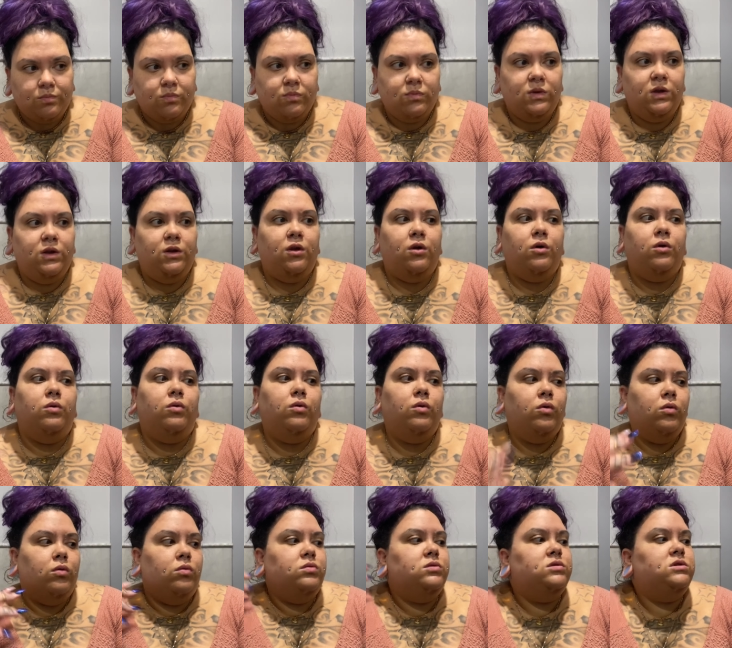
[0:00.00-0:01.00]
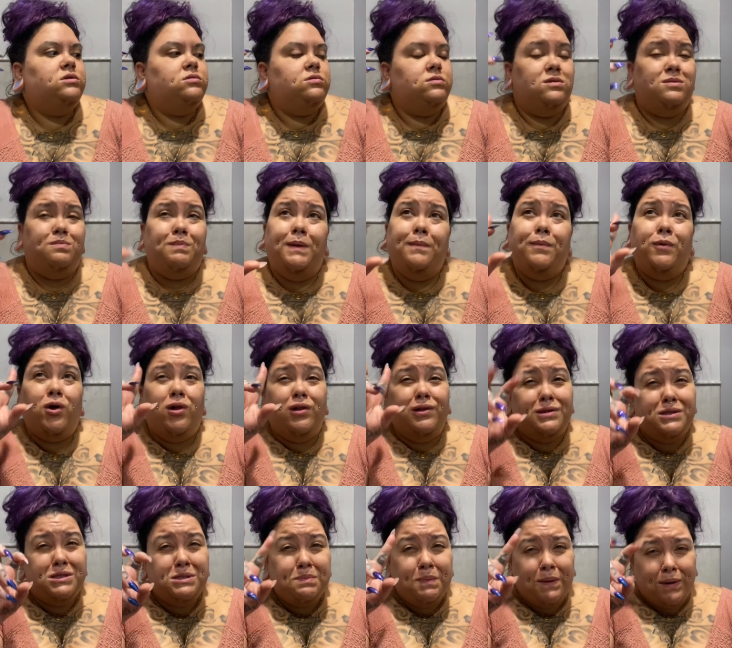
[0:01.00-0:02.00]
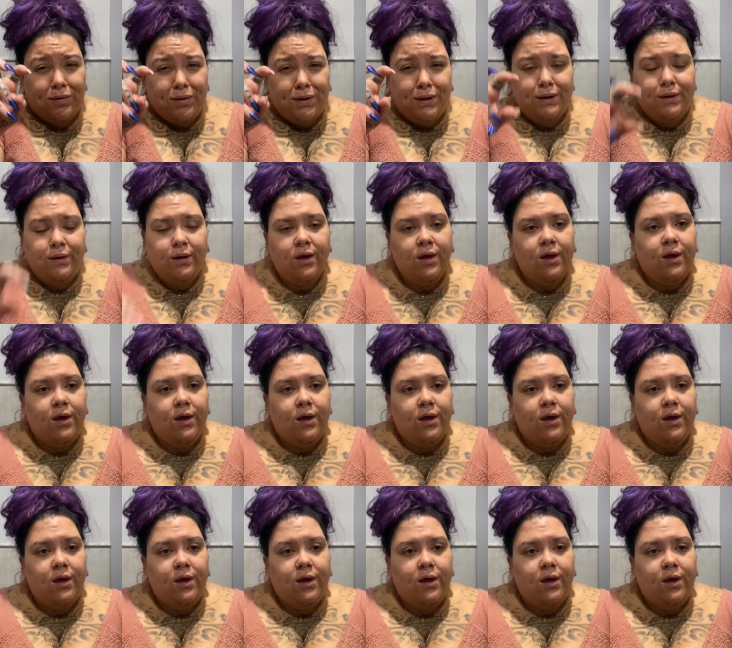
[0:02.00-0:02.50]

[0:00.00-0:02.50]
You know, people call it spirit.